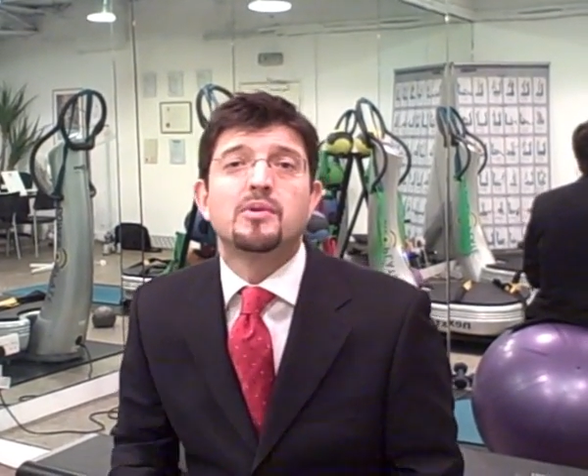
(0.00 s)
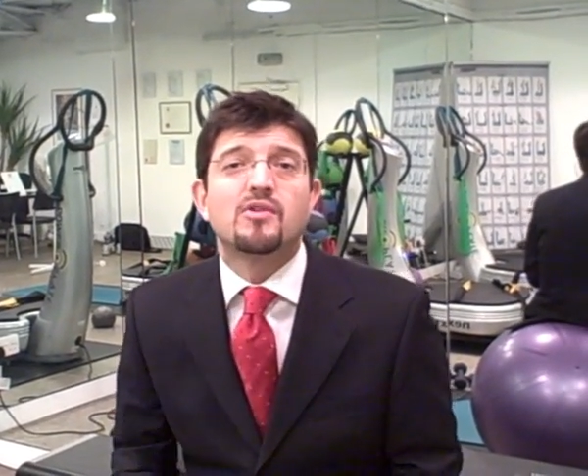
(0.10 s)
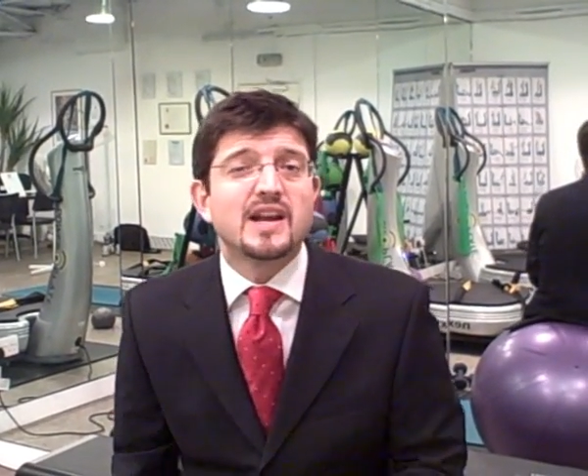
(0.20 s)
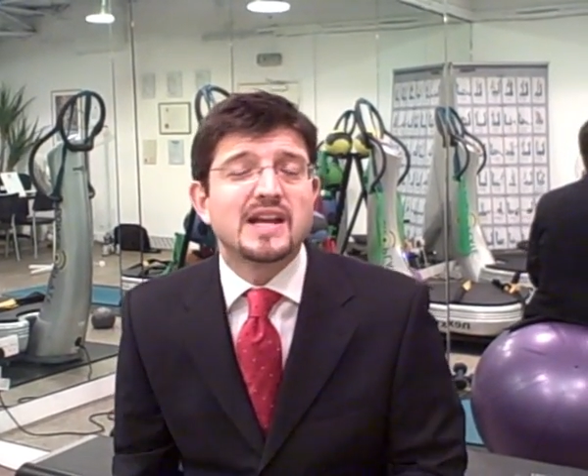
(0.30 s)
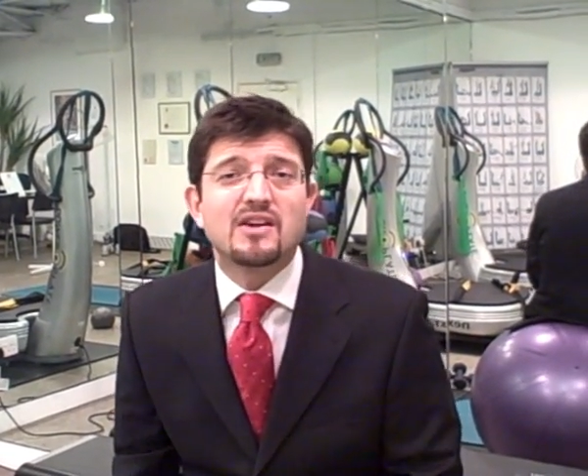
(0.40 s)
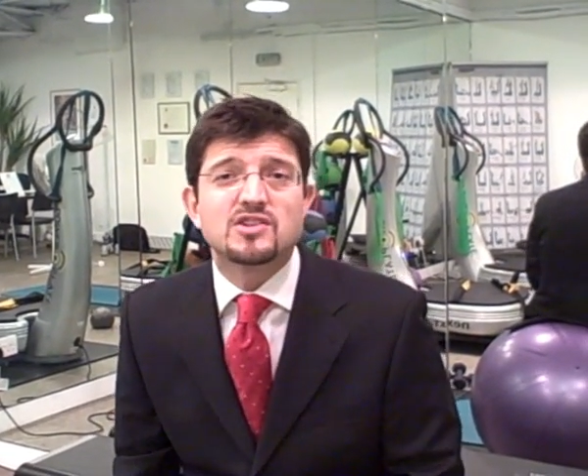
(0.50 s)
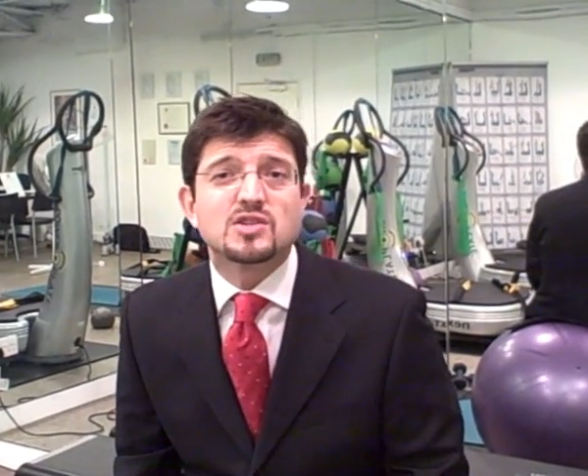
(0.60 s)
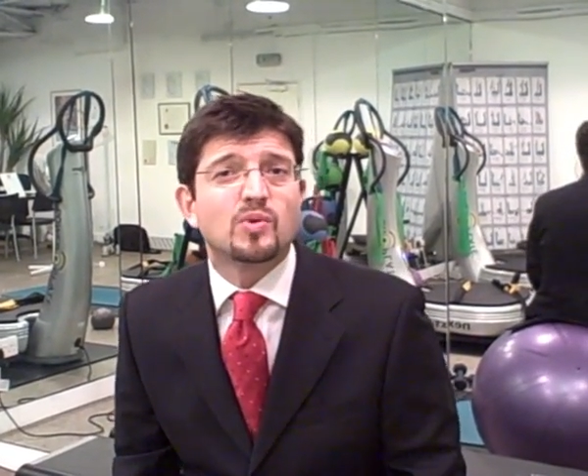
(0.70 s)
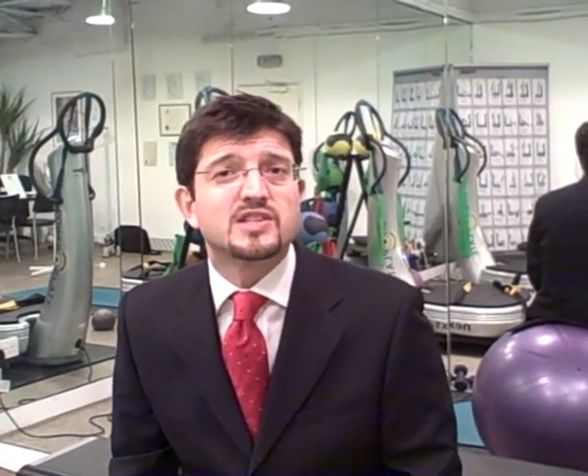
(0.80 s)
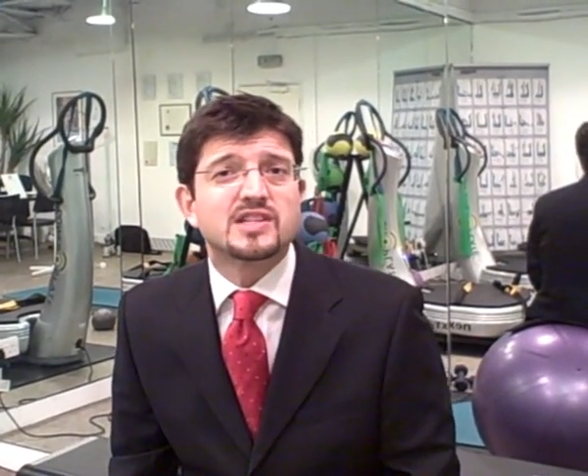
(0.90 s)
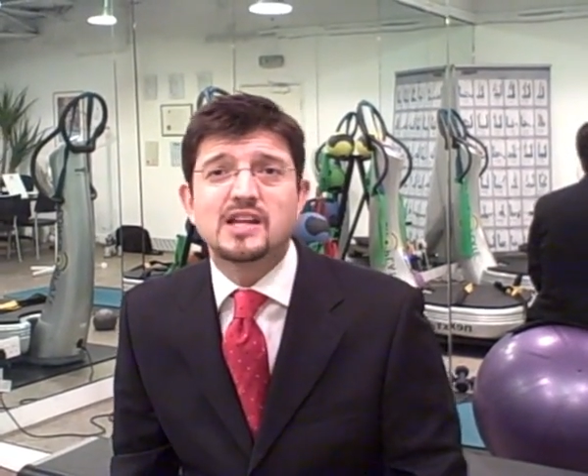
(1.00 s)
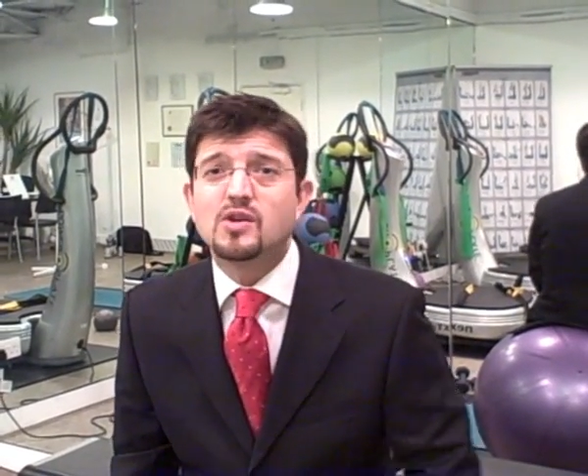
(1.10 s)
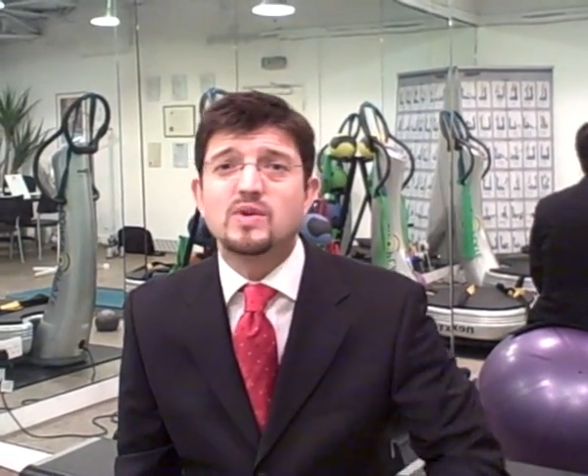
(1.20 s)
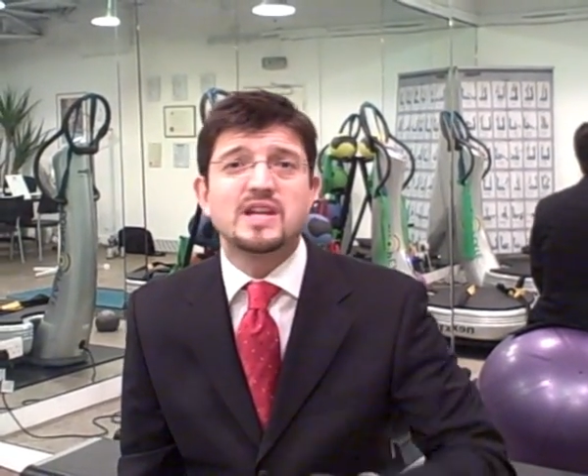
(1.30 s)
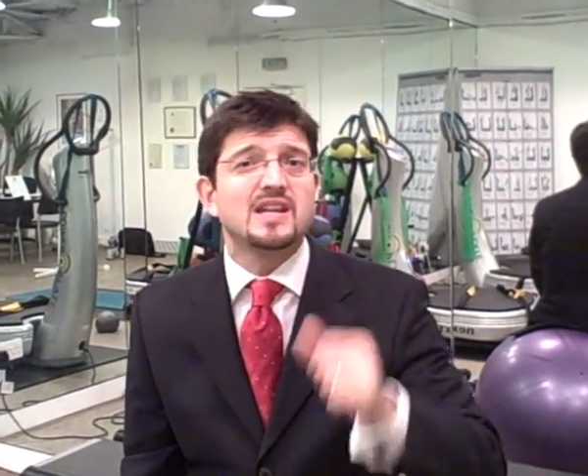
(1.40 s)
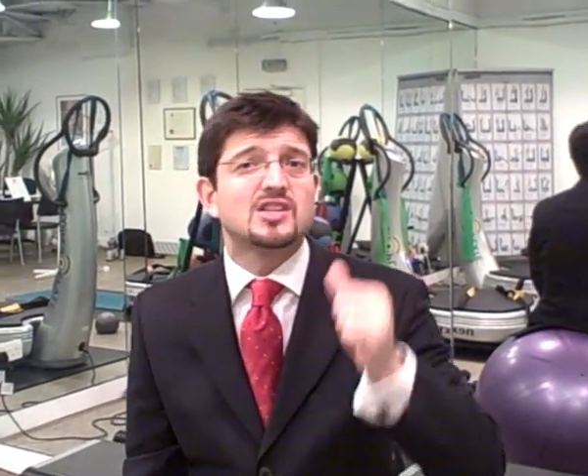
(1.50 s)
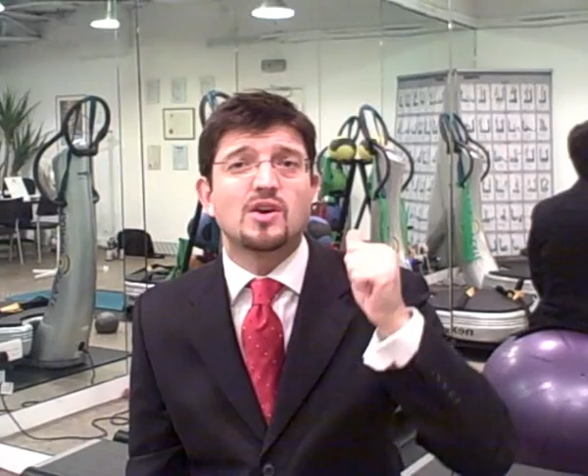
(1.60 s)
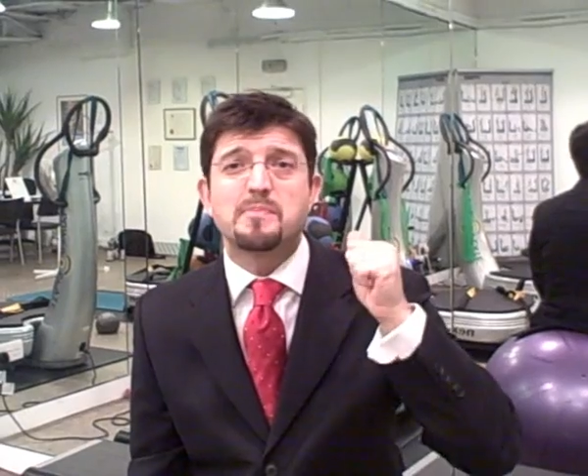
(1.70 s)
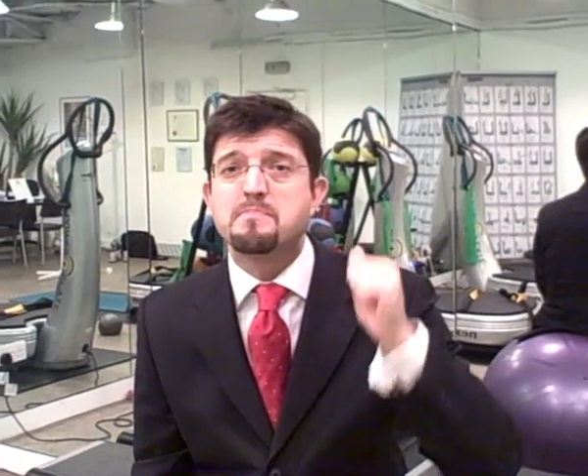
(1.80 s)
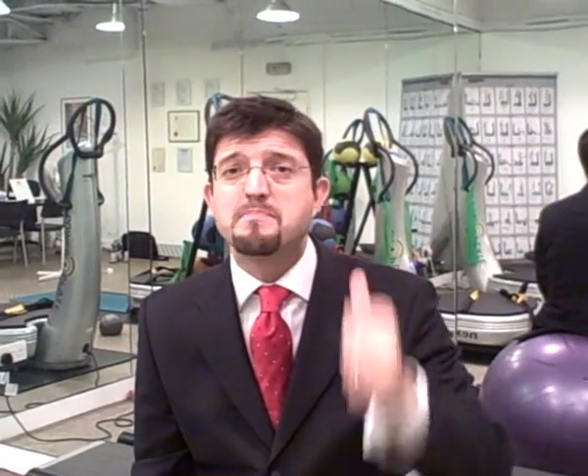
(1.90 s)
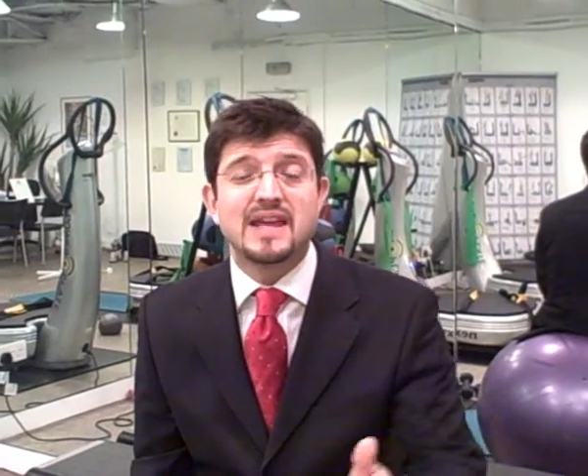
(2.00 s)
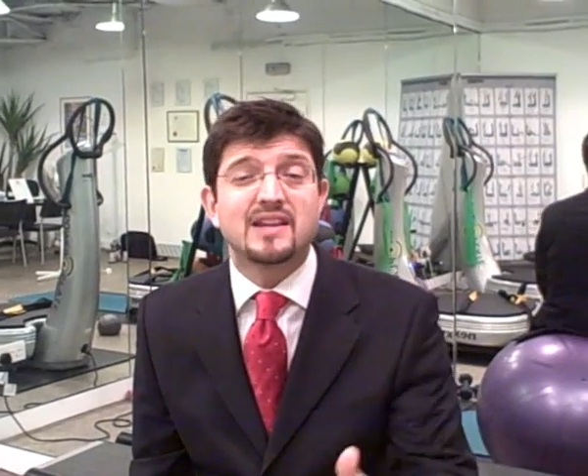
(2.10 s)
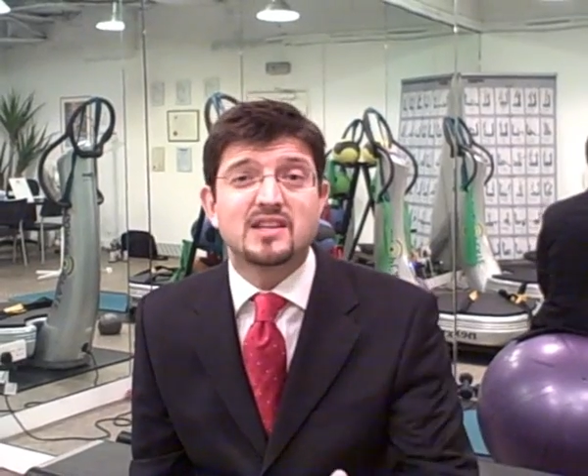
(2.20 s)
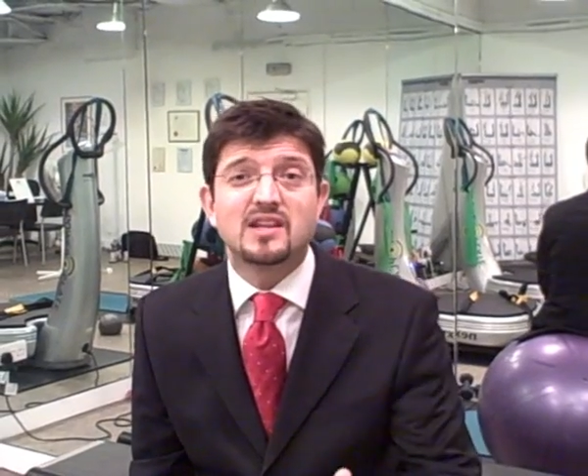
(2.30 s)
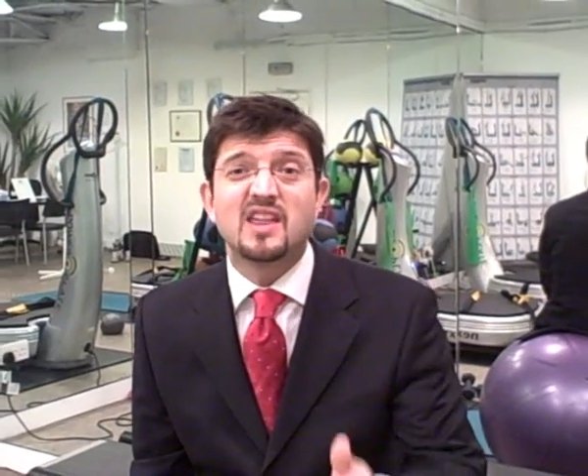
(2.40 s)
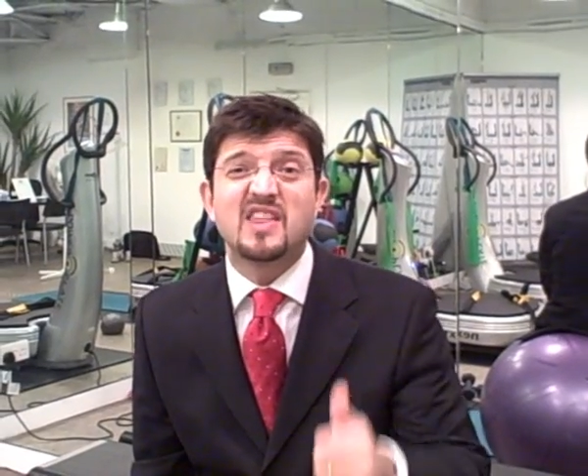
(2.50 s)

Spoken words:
But right now, I just want to tell you we need to admit